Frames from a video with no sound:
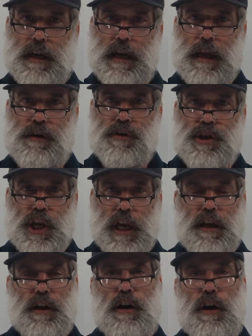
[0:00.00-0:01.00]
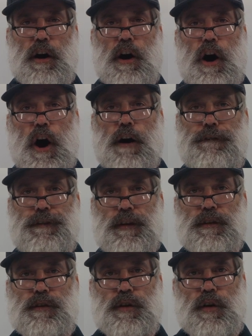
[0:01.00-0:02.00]
energy
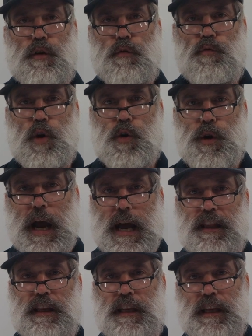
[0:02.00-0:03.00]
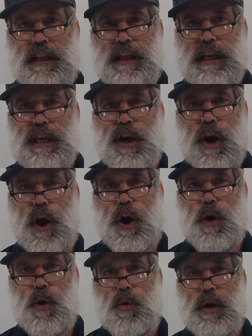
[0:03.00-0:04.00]
office Rhode Island, the
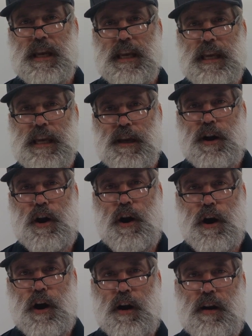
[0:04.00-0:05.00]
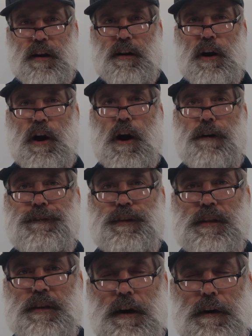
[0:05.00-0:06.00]
OER,
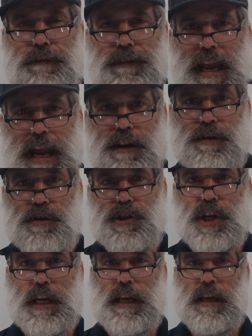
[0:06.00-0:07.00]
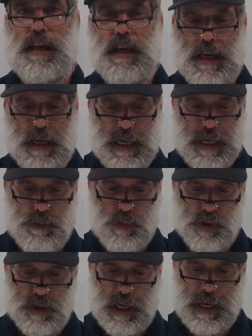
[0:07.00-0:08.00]
Office of Energy. It
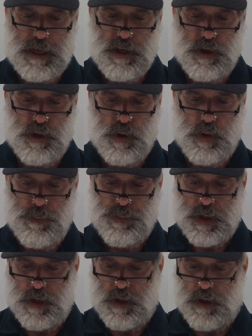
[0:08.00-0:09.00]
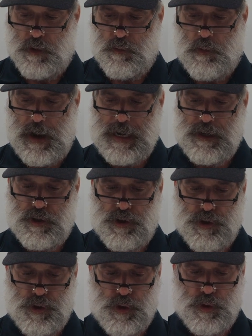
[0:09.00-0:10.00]
will take you right
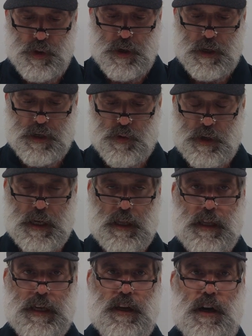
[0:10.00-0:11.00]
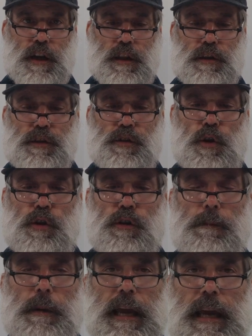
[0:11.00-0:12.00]
to, you can click on the
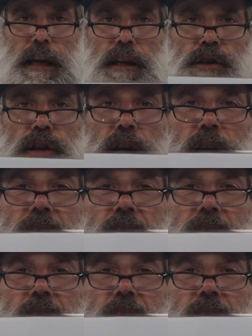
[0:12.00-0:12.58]
solar page